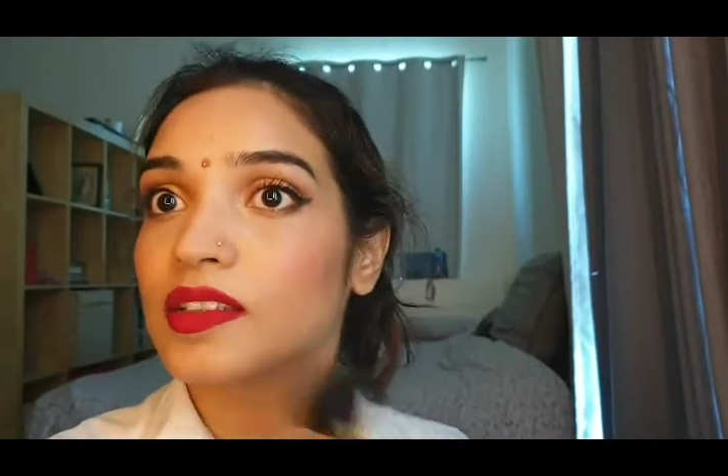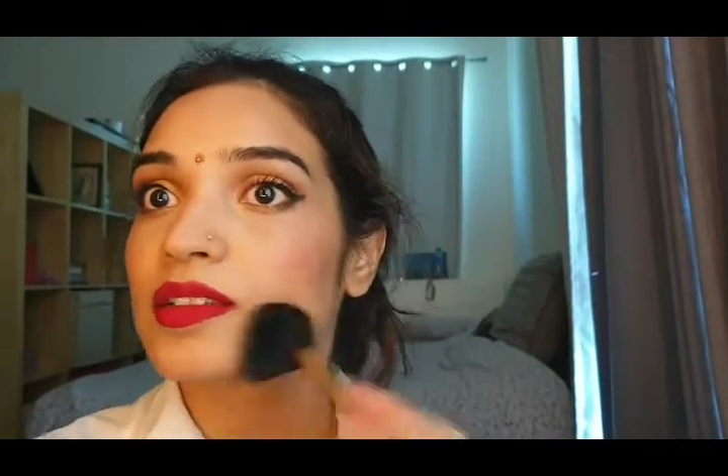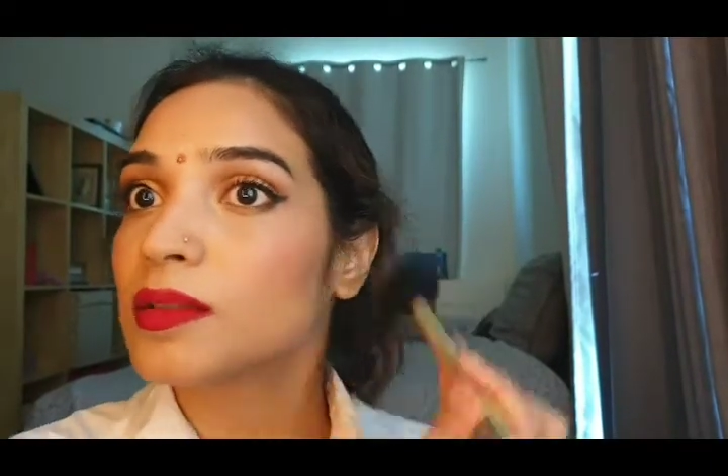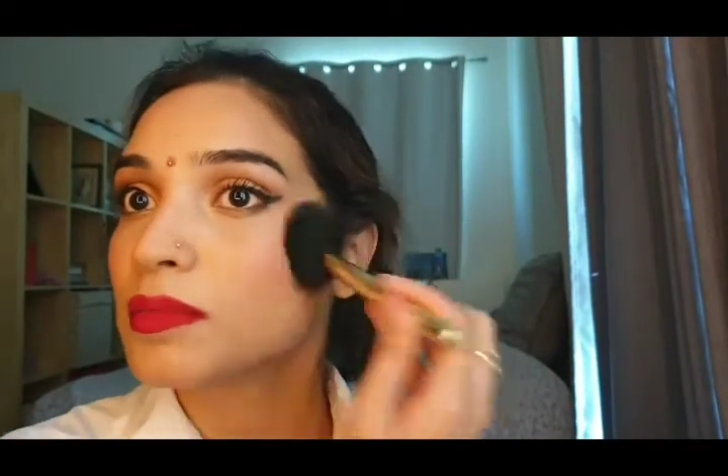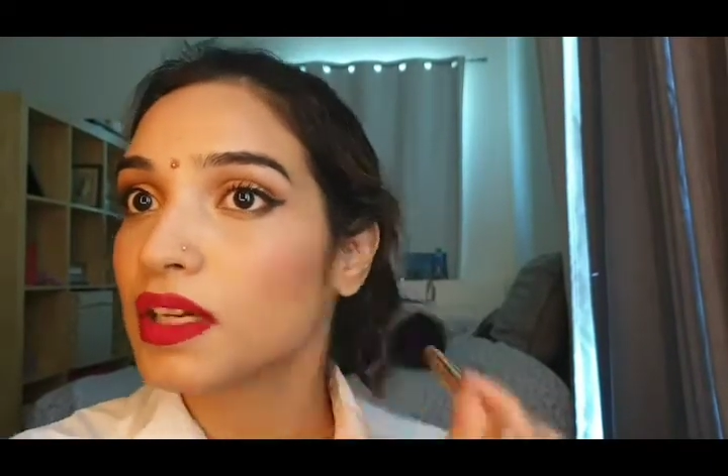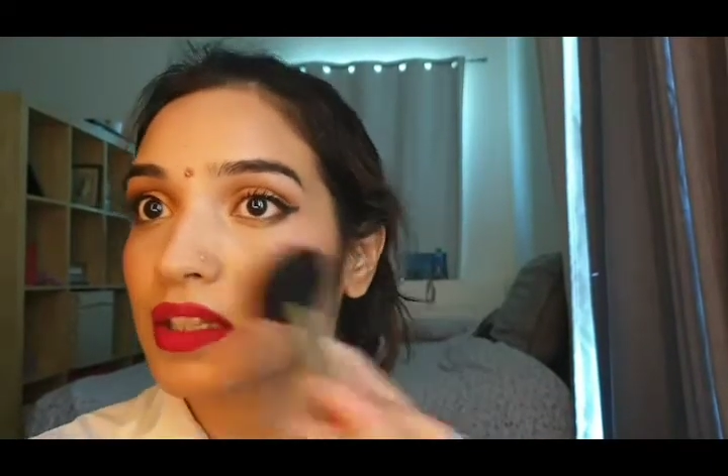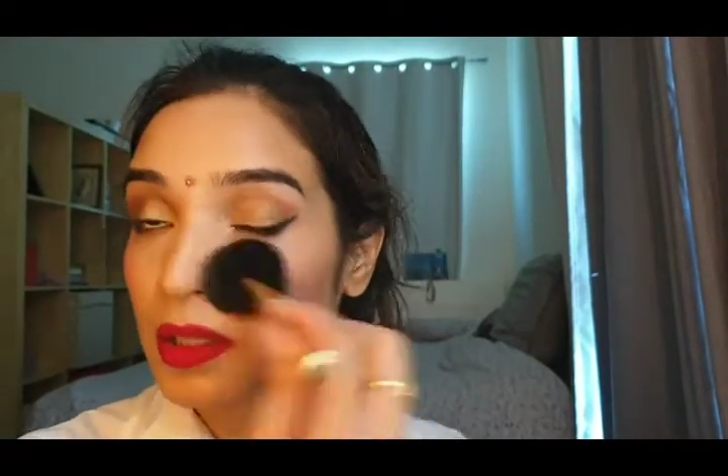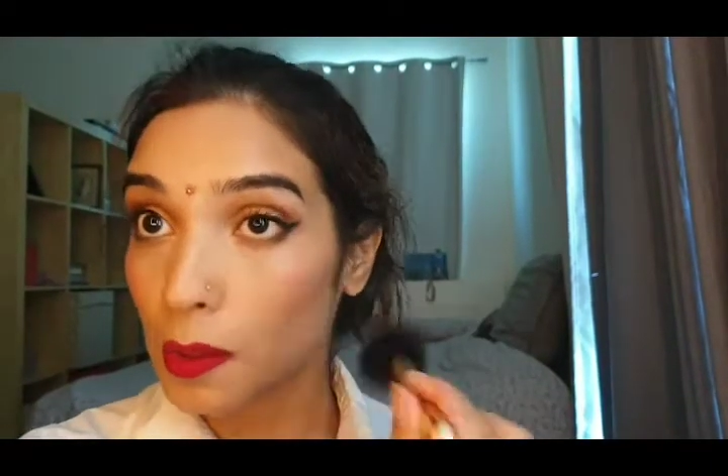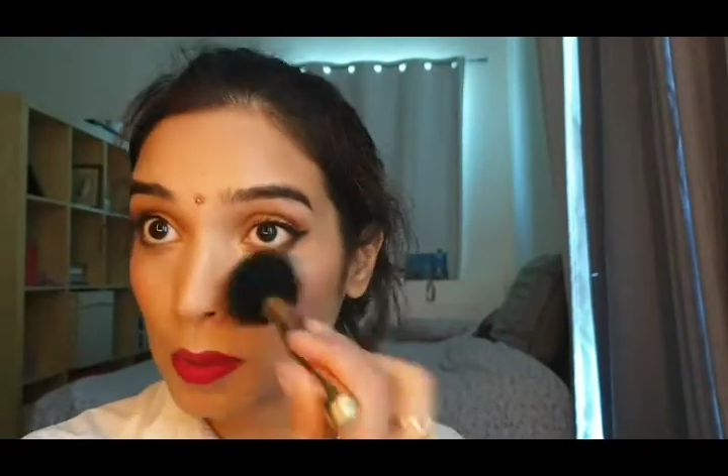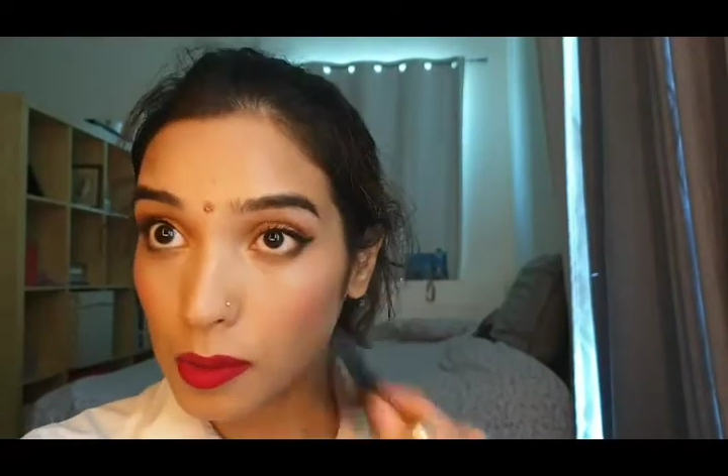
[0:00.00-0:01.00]
and
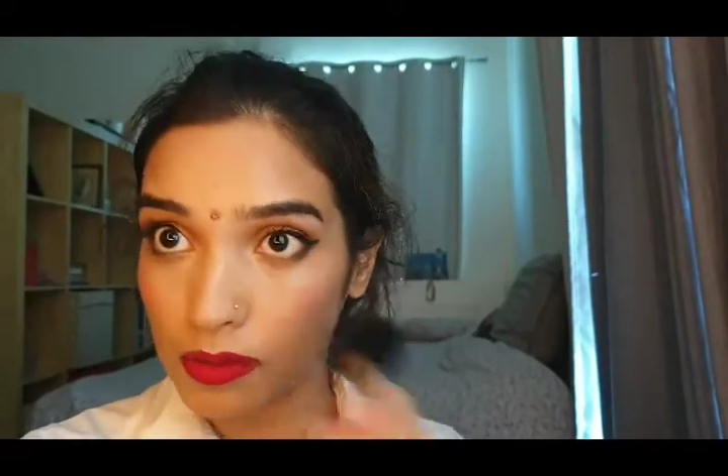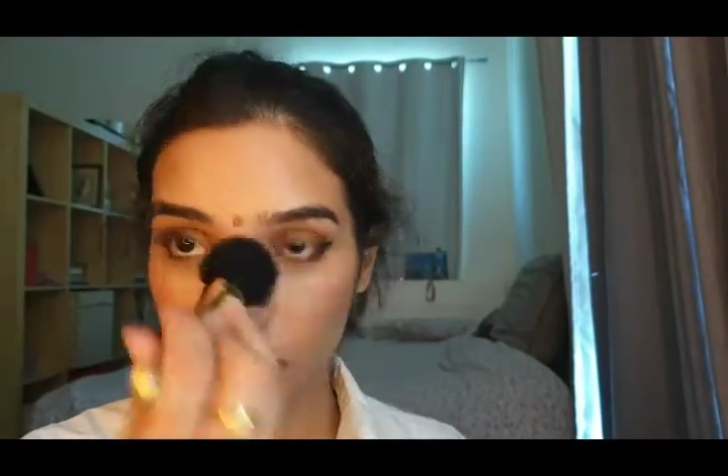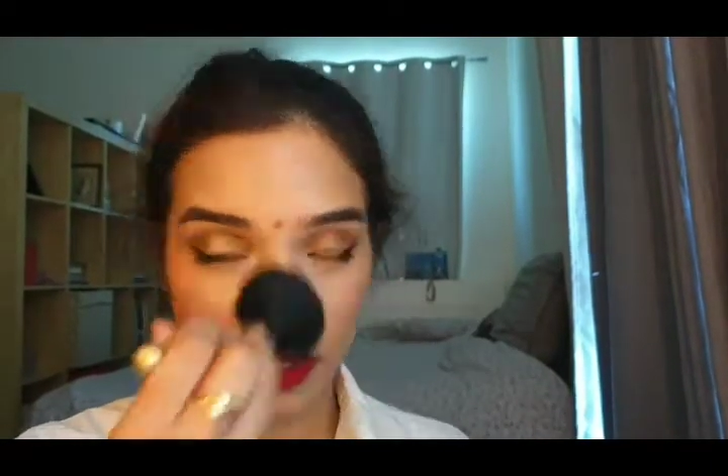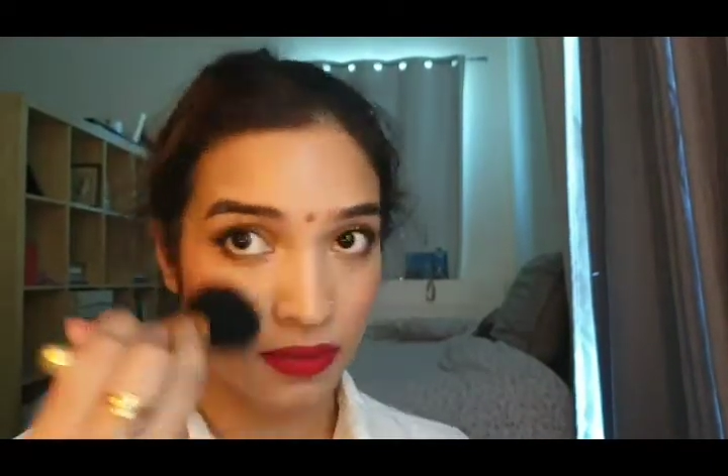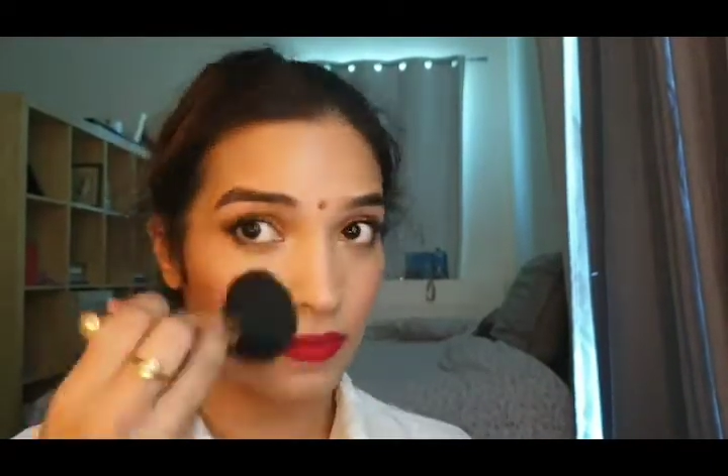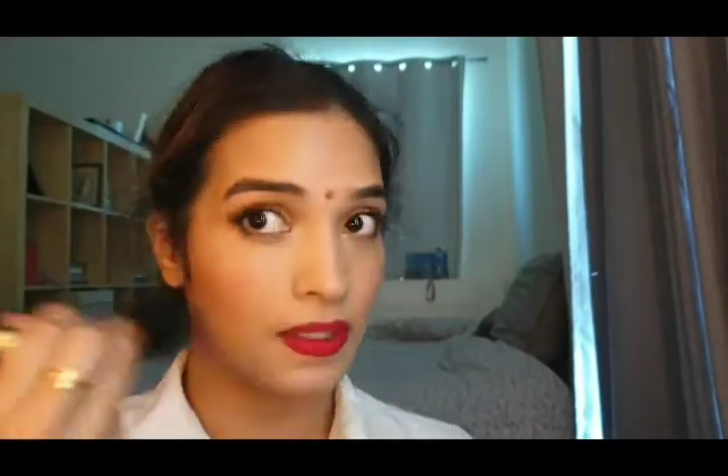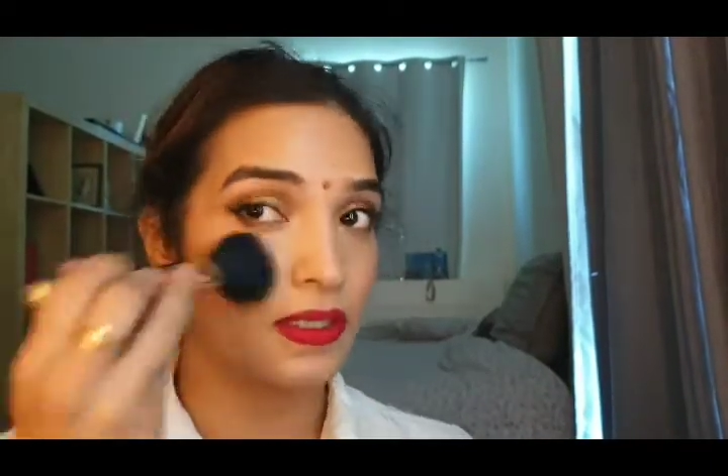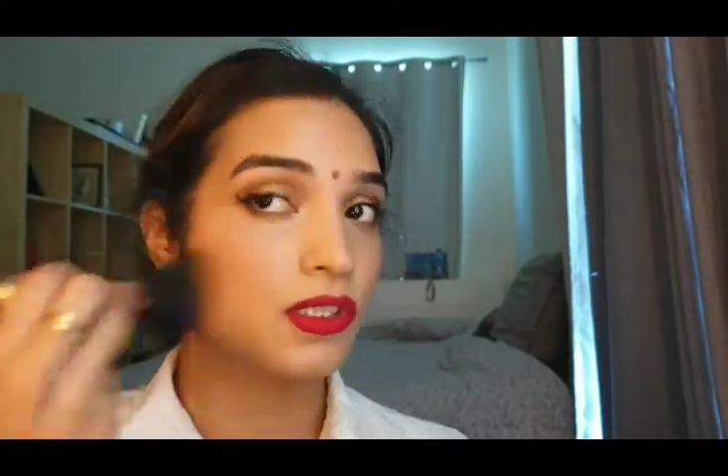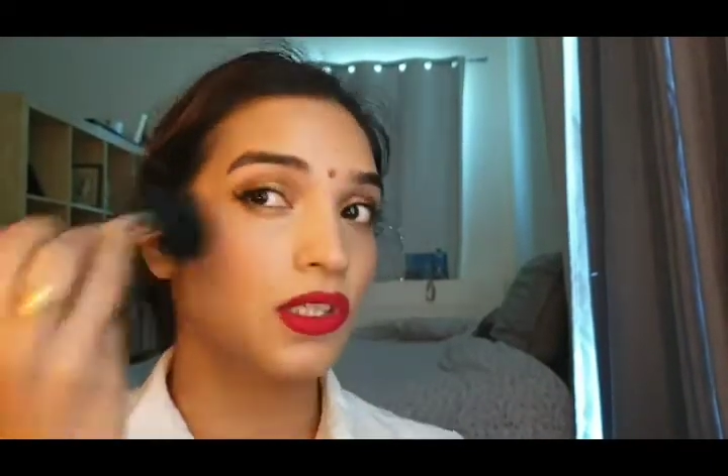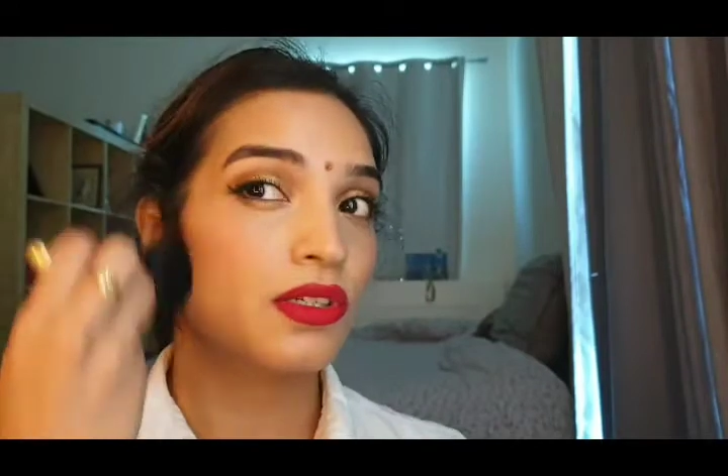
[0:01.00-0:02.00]
applying it all over my
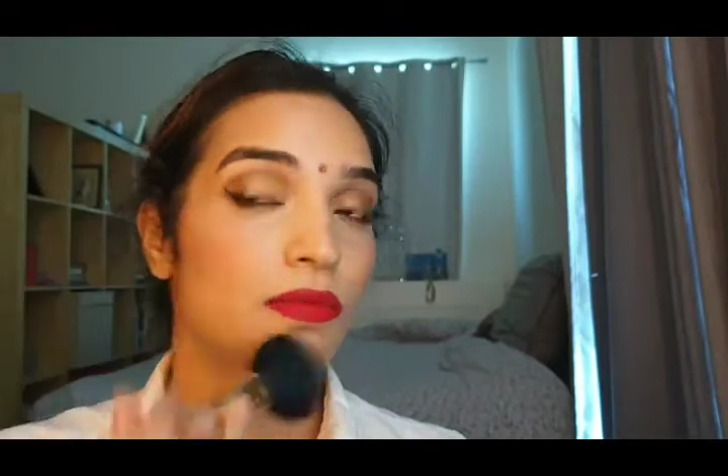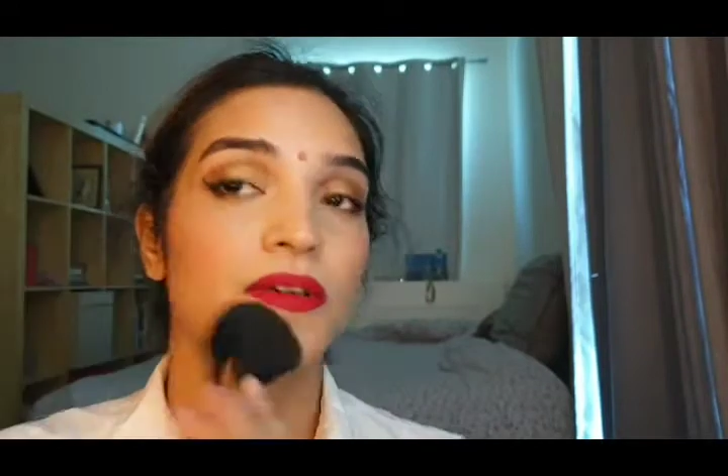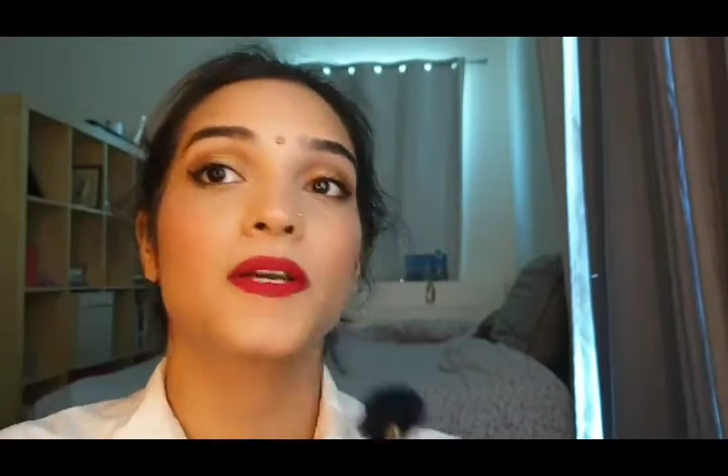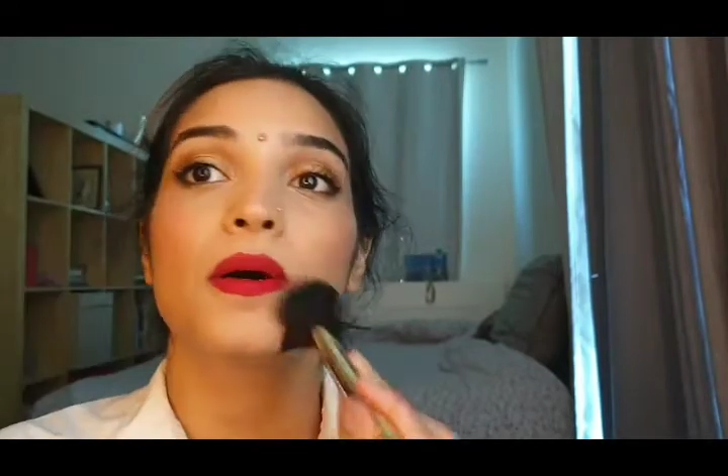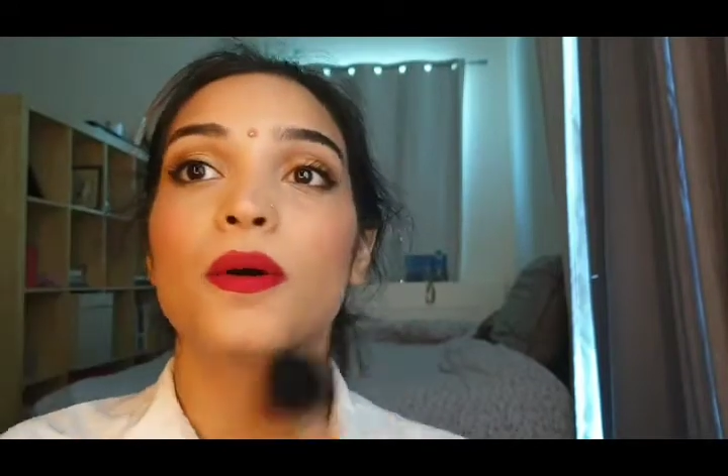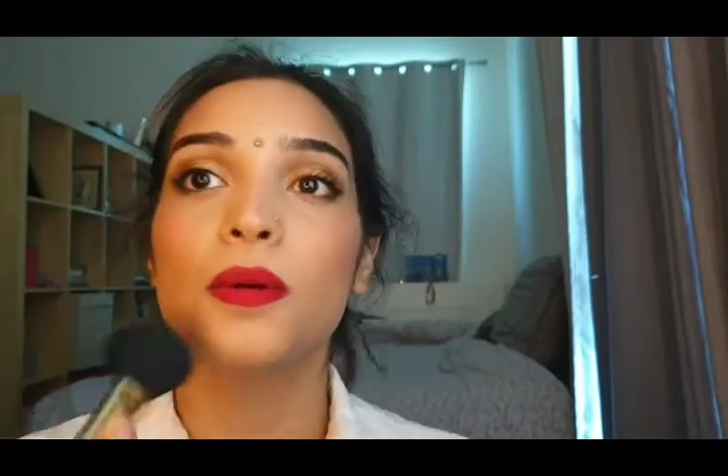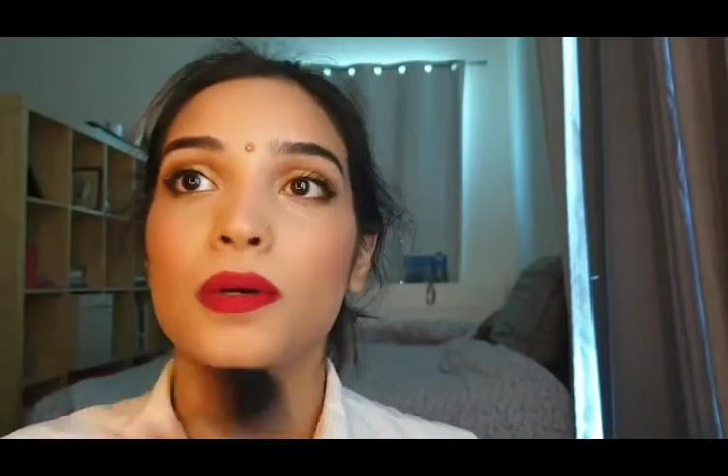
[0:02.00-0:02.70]
face just to bring